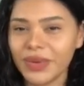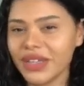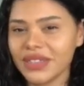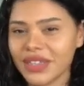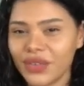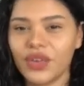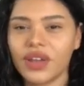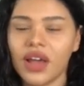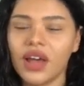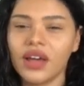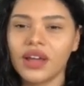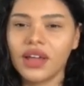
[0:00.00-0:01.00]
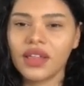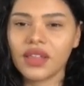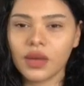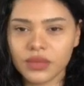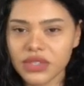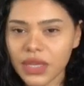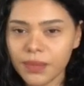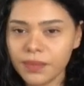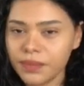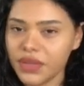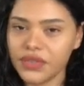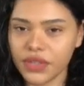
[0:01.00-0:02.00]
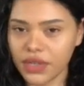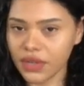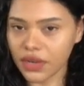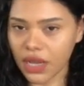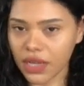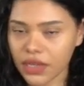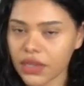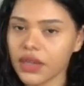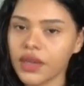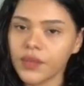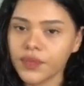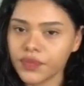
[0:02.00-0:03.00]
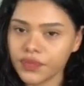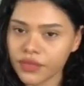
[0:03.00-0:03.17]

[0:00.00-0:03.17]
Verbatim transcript: Please give it a thumbs up if you didn't like it.